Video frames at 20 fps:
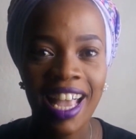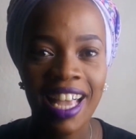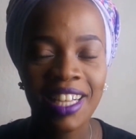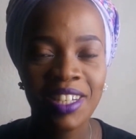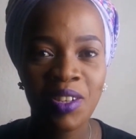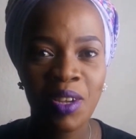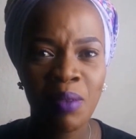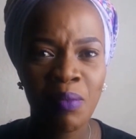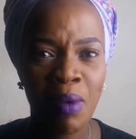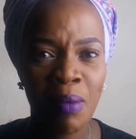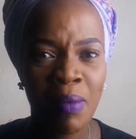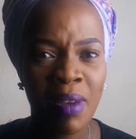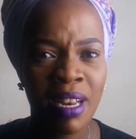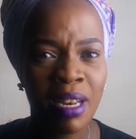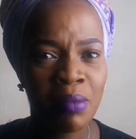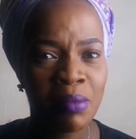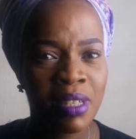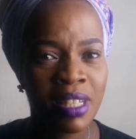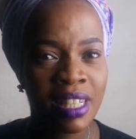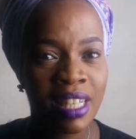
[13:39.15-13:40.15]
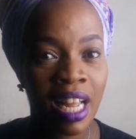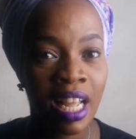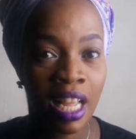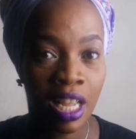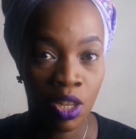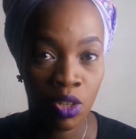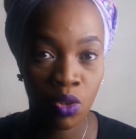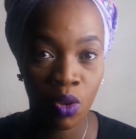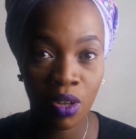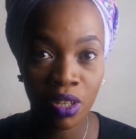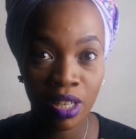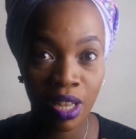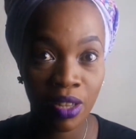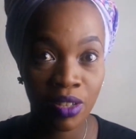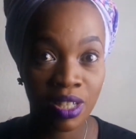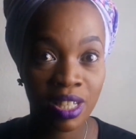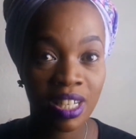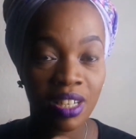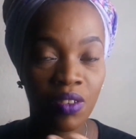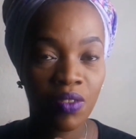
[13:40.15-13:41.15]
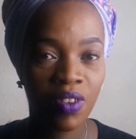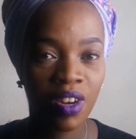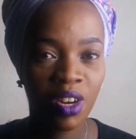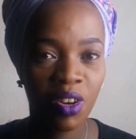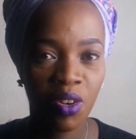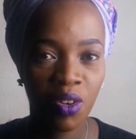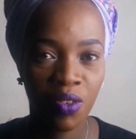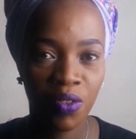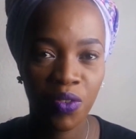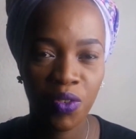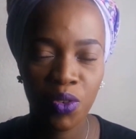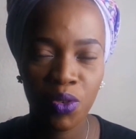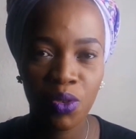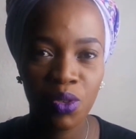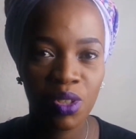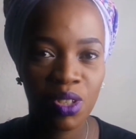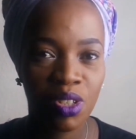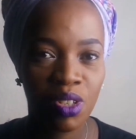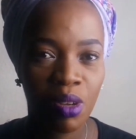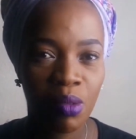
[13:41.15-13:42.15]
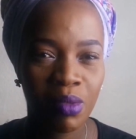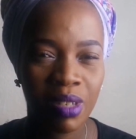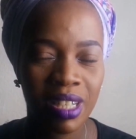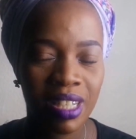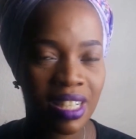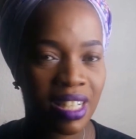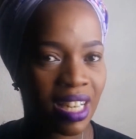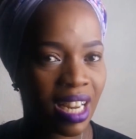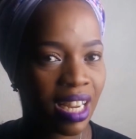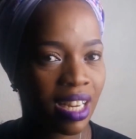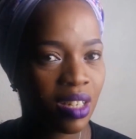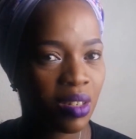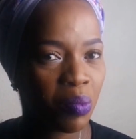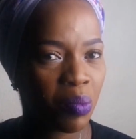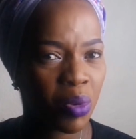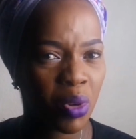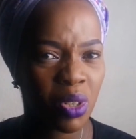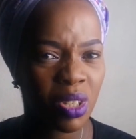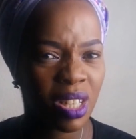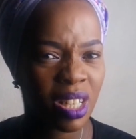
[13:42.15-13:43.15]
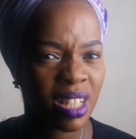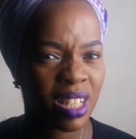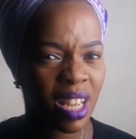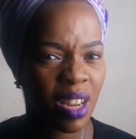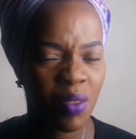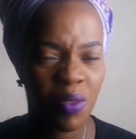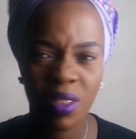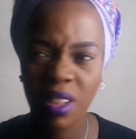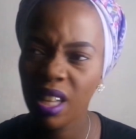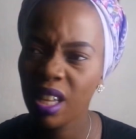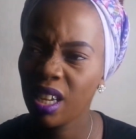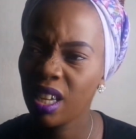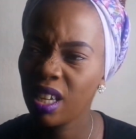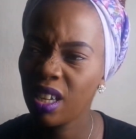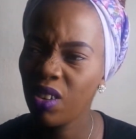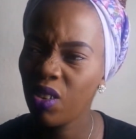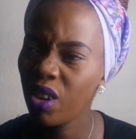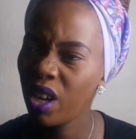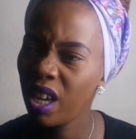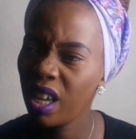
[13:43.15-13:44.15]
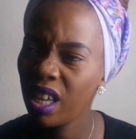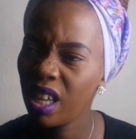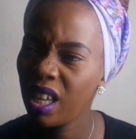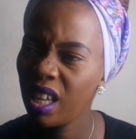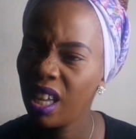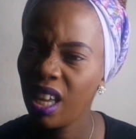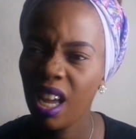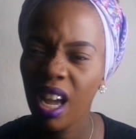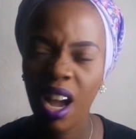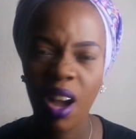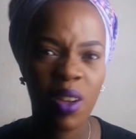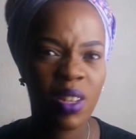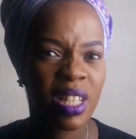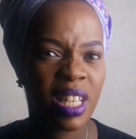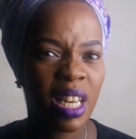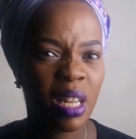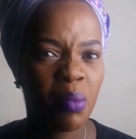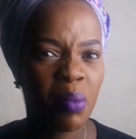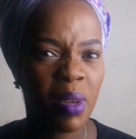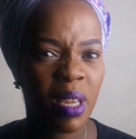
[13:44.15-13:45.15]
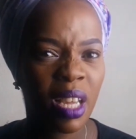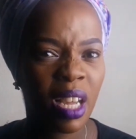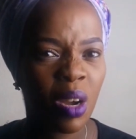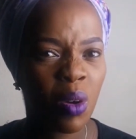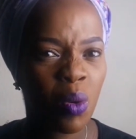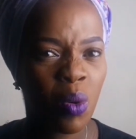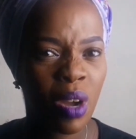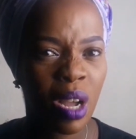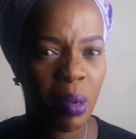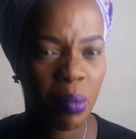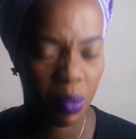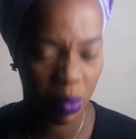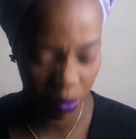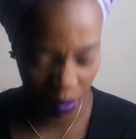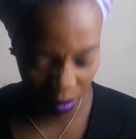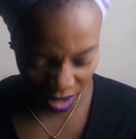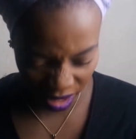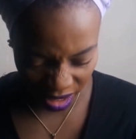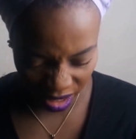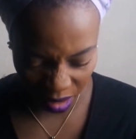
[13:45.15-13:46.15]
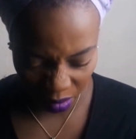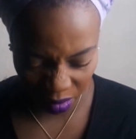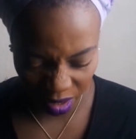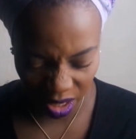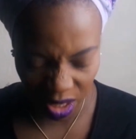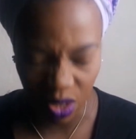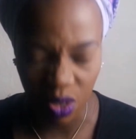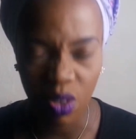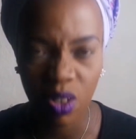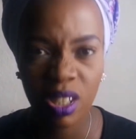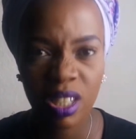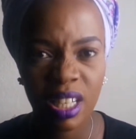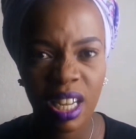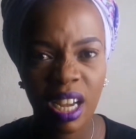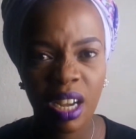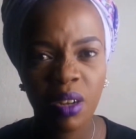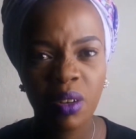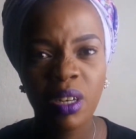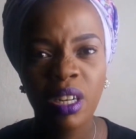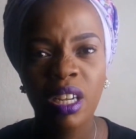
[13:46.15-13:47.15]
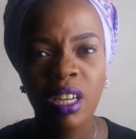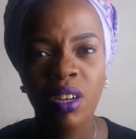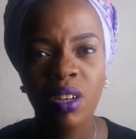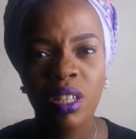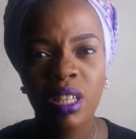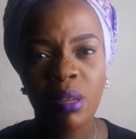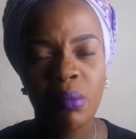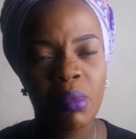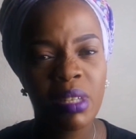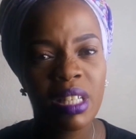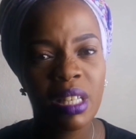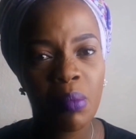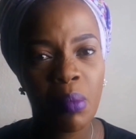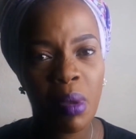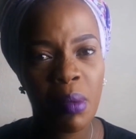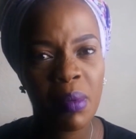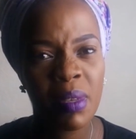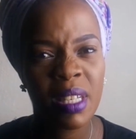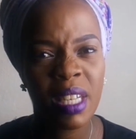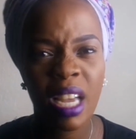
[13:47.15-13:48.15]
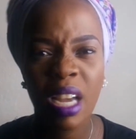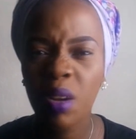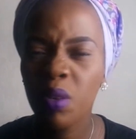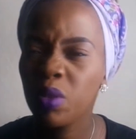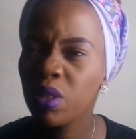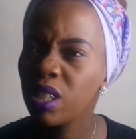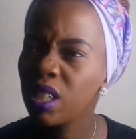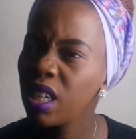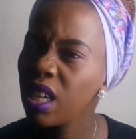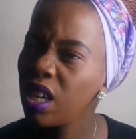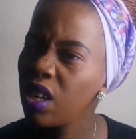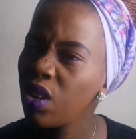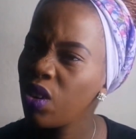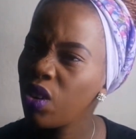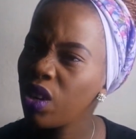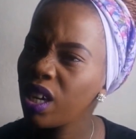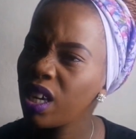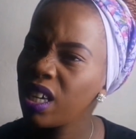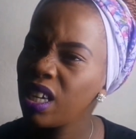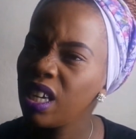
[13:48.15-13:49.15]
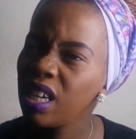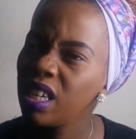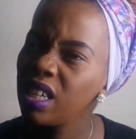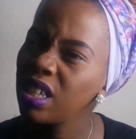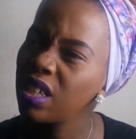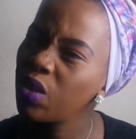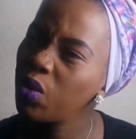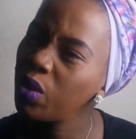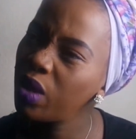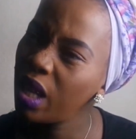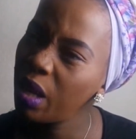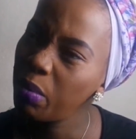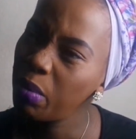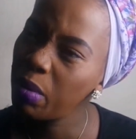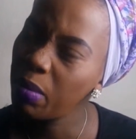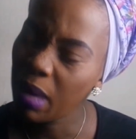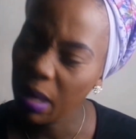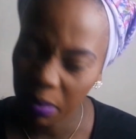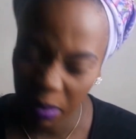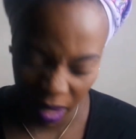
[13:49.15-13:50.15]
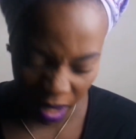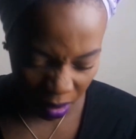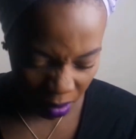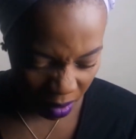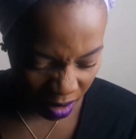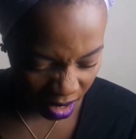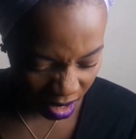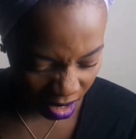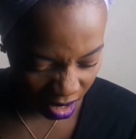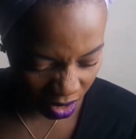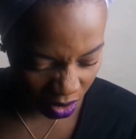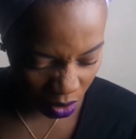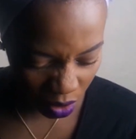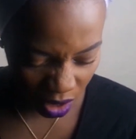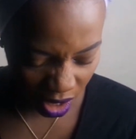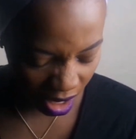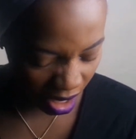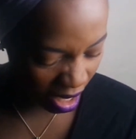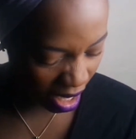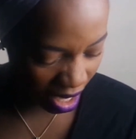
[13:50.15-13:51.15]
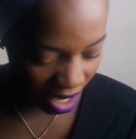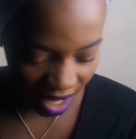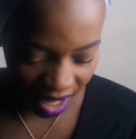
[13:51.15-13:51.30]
So in my mind, I'm just like, so I was still very confused. So I'm just trying to process everything. Okay, I was sleeping. I woke up. My stomach is gone down. That means the baby's out. Okay, could that be my baby? Okay,